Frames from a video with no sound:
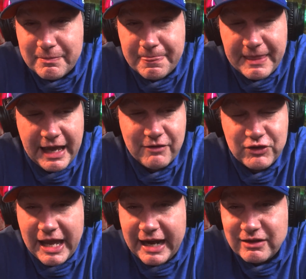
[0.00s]
that if
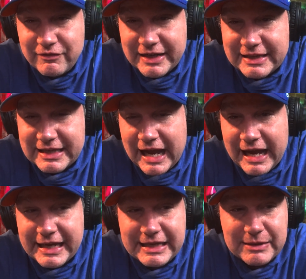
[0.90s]
you activate the
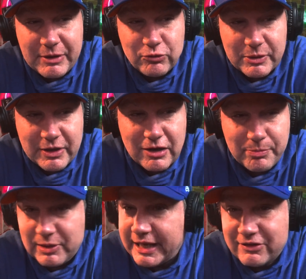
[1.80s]
guy, he must be ready to play.